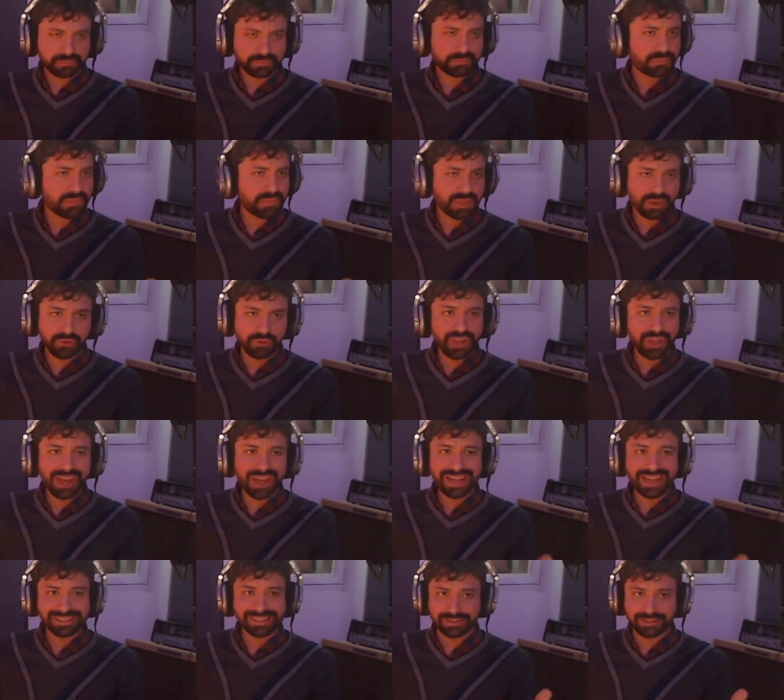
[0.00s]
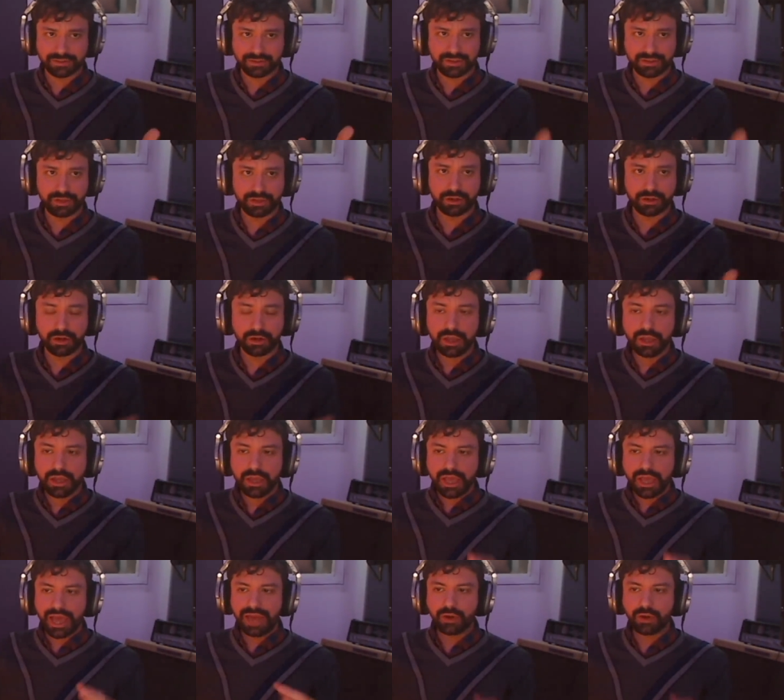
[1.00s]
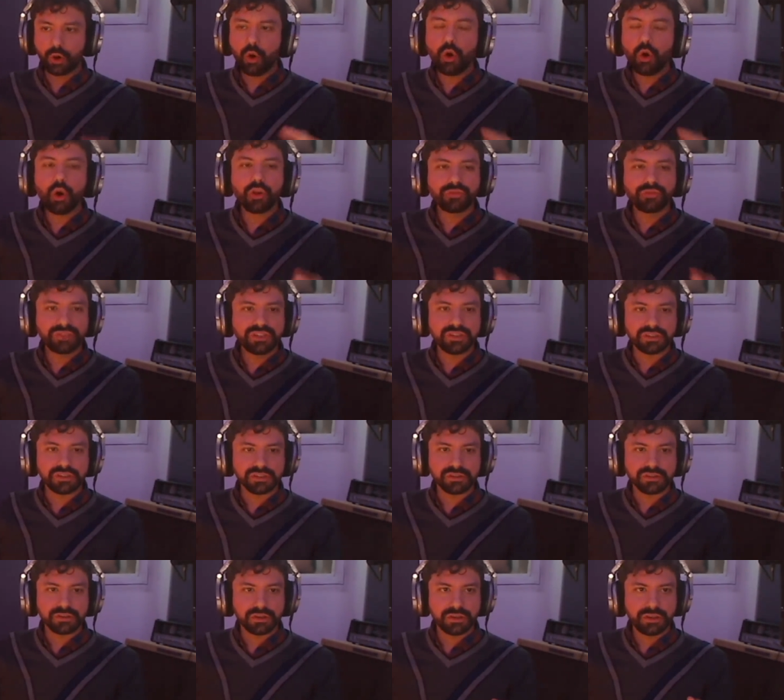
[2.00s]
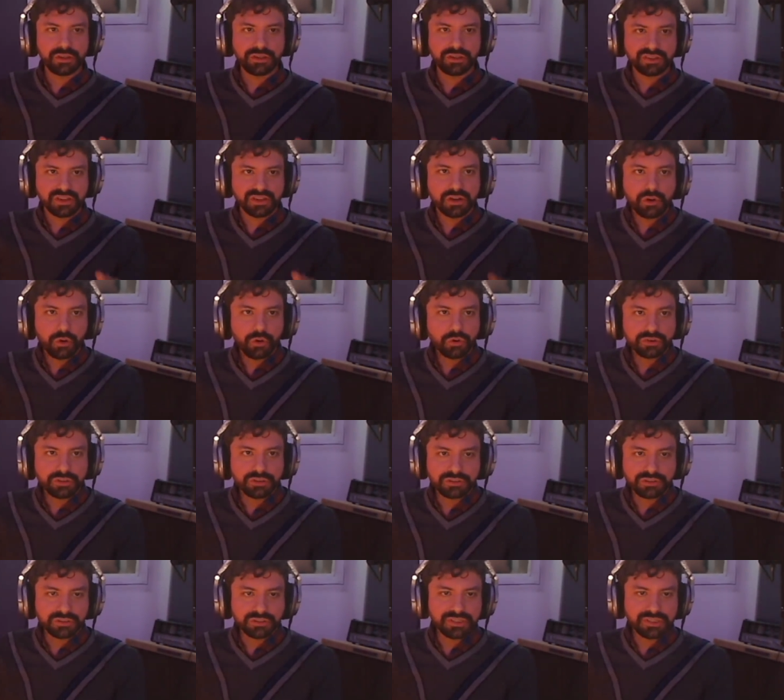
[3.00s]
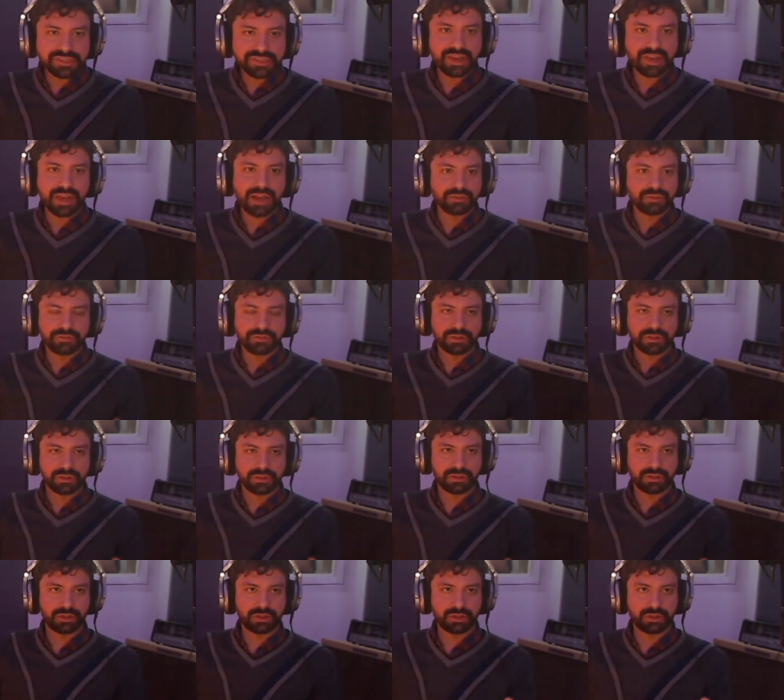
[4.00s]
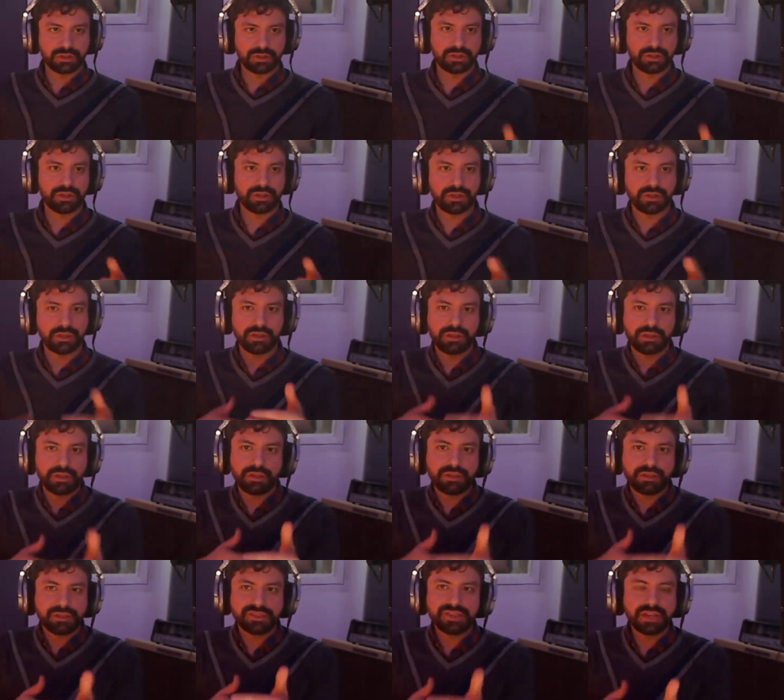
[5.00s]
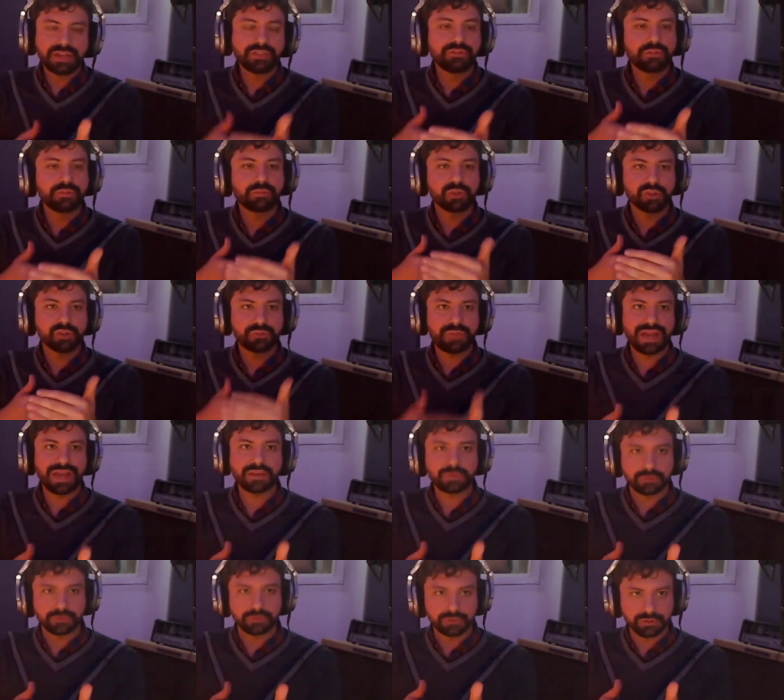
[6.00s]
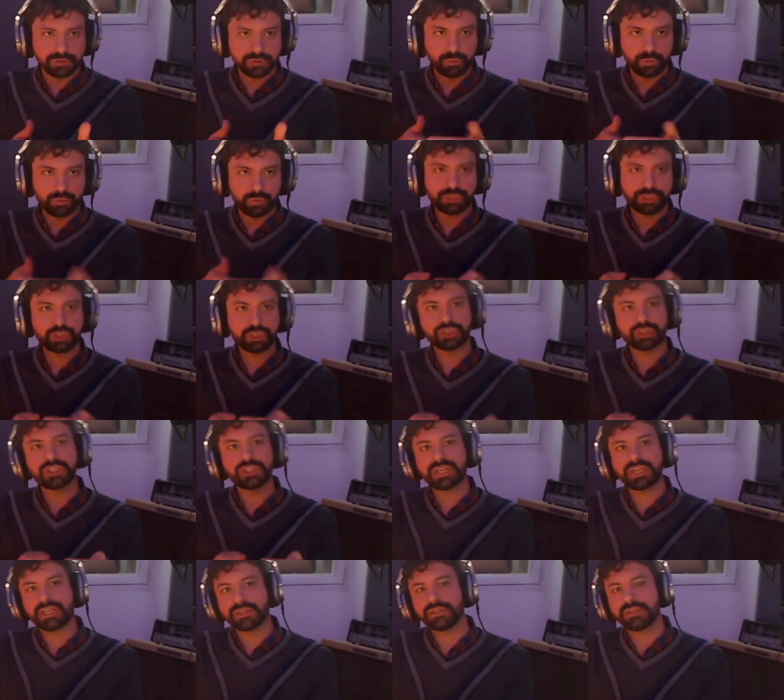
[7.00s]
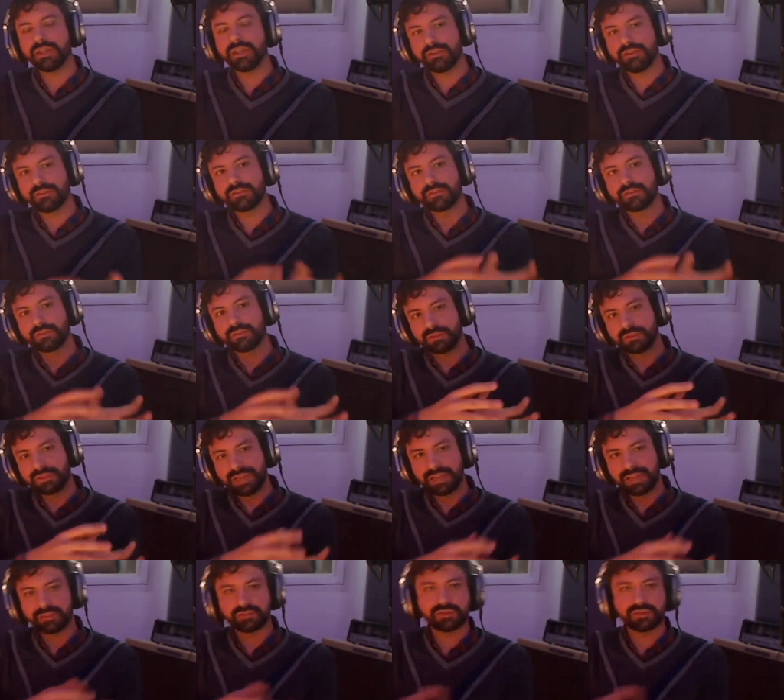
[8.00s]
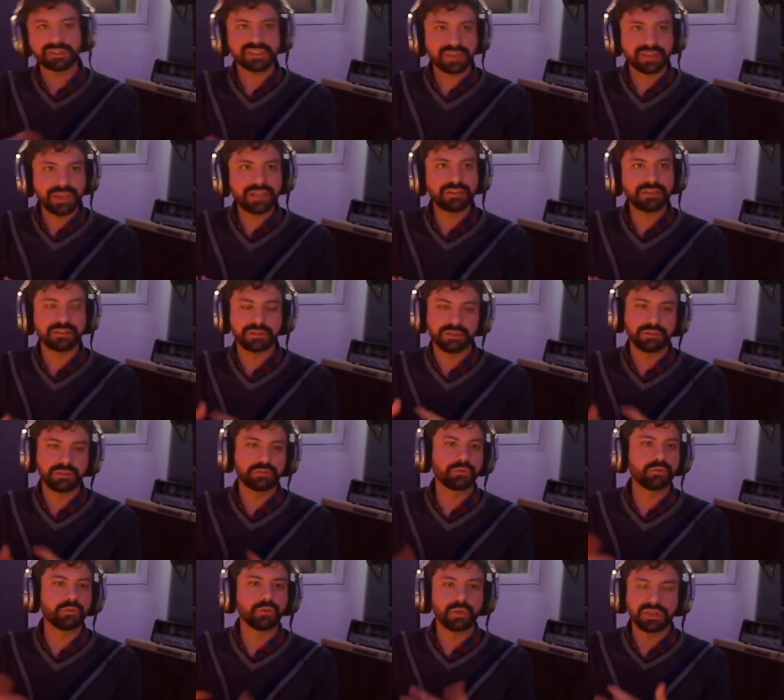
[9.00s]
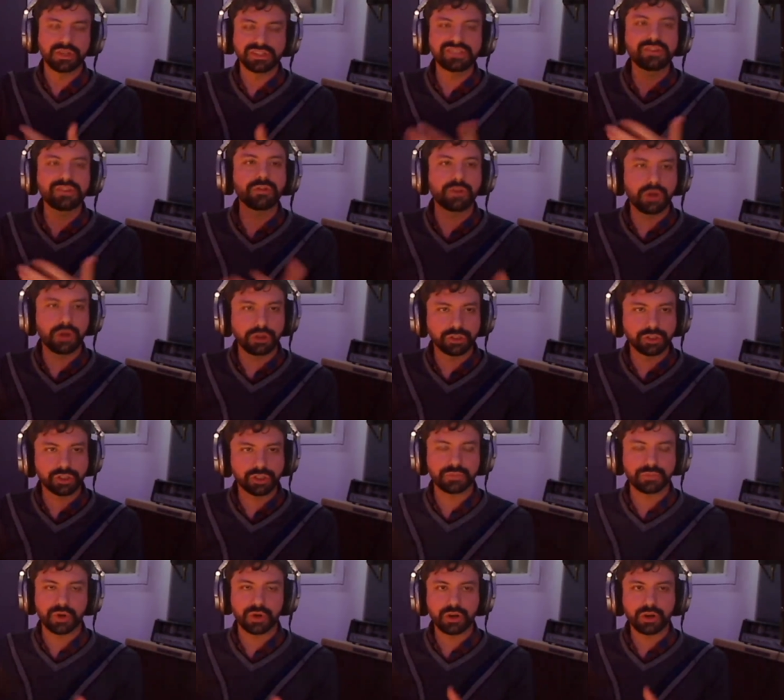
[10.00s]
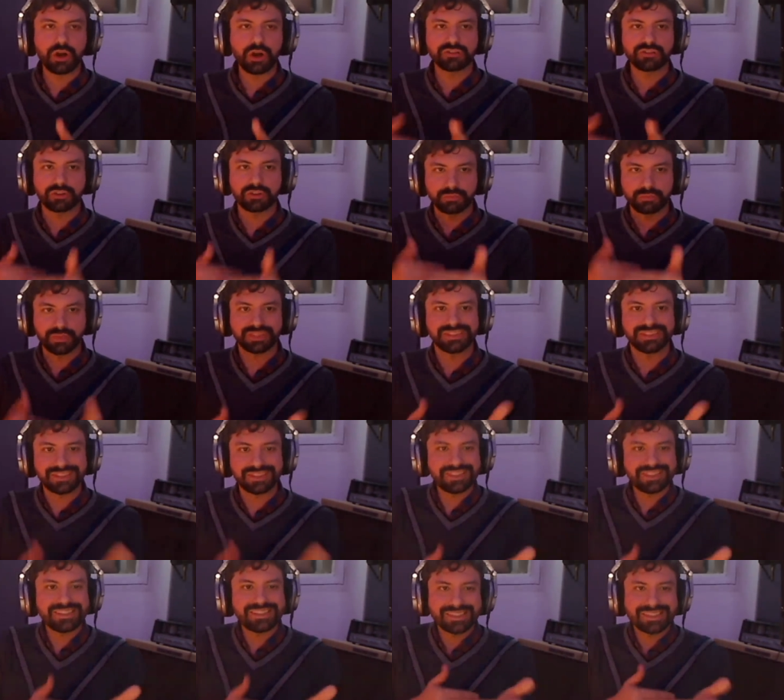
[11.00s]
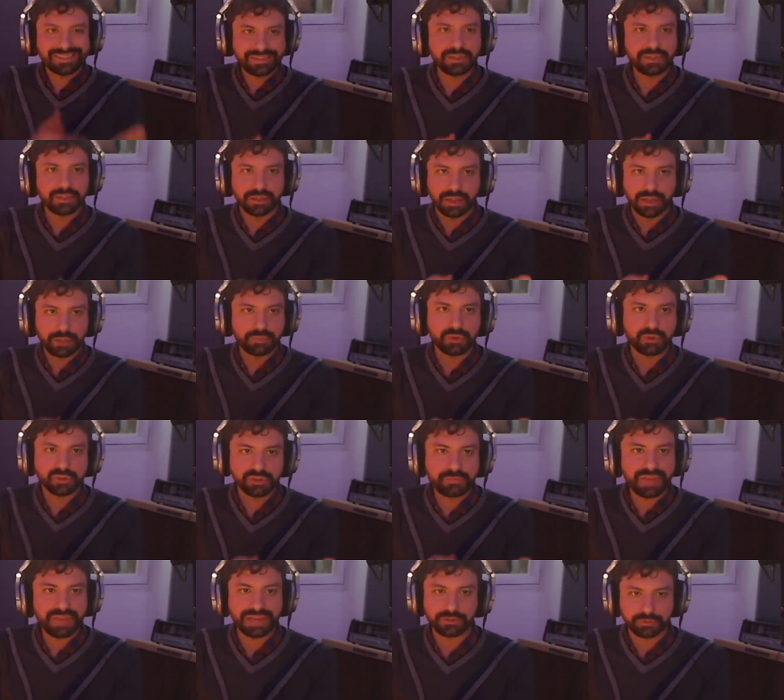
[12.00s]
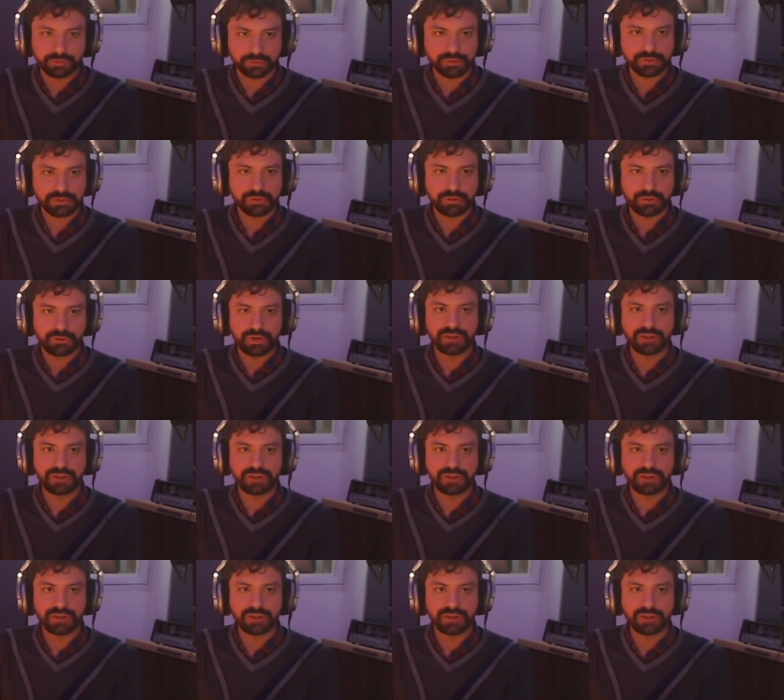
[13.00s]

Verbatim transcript: real asset here. And all of these is encoded inside of a uh, inside of a prospectus, which is then translated into a zero knowledge smart contract, but it's still a prospectus, right?